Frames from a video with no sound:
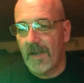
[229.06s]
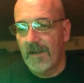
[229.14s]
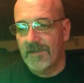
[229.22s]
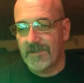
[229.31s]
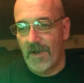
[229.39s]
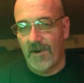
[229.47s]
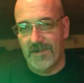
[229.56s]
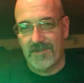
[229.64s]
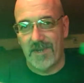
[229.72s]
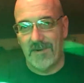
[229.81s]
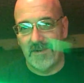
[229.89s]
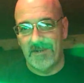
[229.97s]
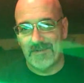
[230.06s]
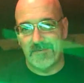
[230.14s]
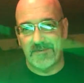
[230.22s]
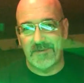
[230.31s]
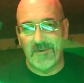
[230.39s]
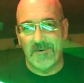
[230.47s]
So here it is,
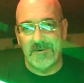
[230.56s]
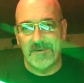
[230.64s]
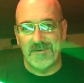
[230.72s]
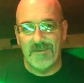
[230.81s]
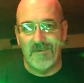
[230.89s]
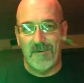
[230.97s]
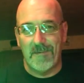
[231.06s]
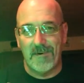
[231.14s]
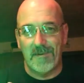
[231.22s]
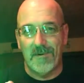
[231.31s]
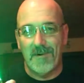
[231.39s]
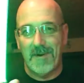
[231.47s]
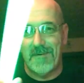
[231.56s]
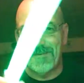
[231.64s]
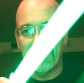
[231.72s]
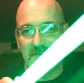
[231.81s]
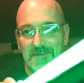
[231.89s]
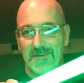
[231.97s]
restored to its former glory
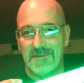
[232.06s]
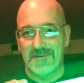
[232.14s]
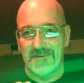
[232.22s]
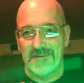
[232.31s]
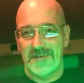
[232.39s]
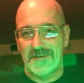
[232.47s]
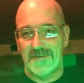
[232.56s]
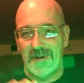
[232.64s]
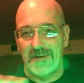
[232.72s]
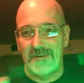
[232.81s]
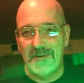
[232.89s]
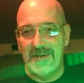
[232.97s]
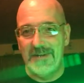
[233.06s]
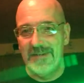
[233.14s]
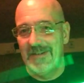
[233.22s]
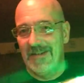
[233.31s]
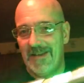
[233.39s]
with the original 6 watt green.